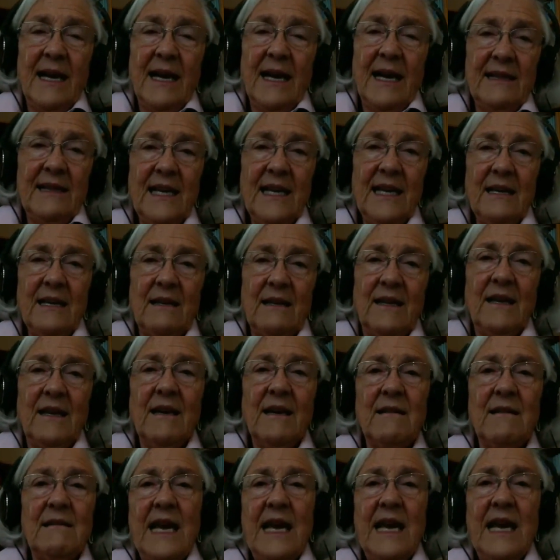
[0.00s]
I think
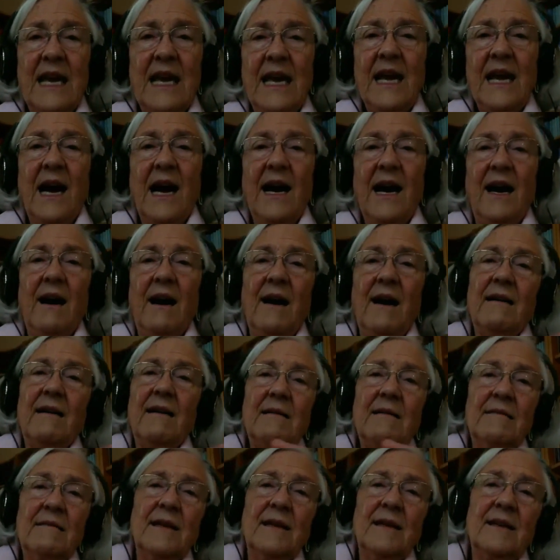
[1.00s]
they
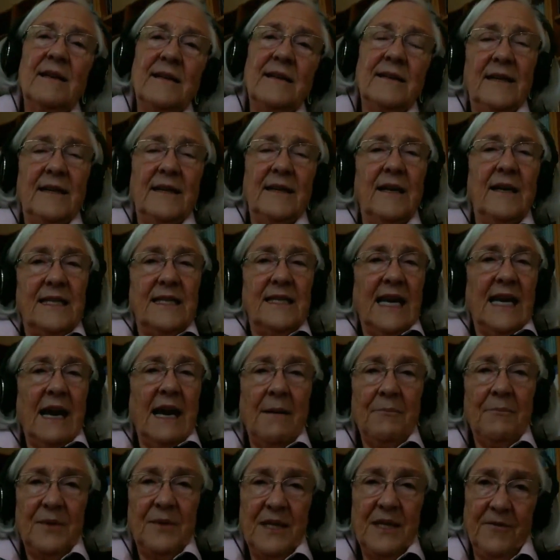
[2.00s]
are
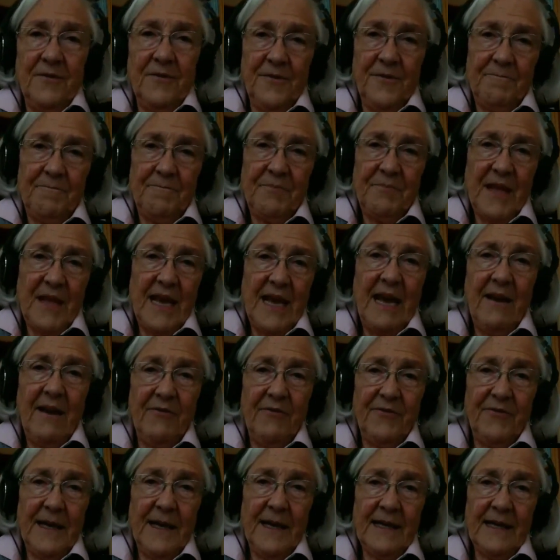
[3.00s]
adaptive
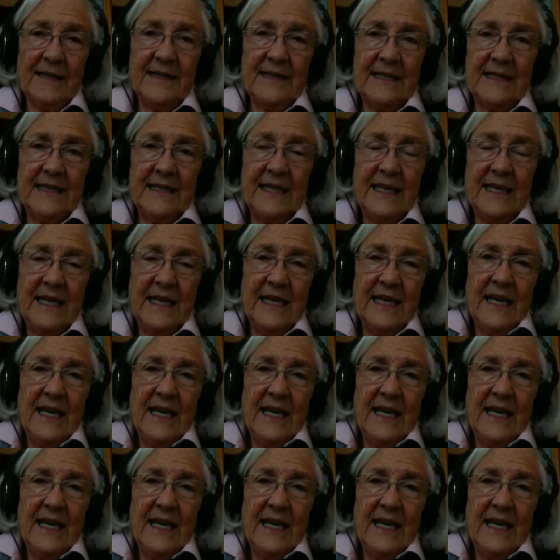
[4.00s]
affects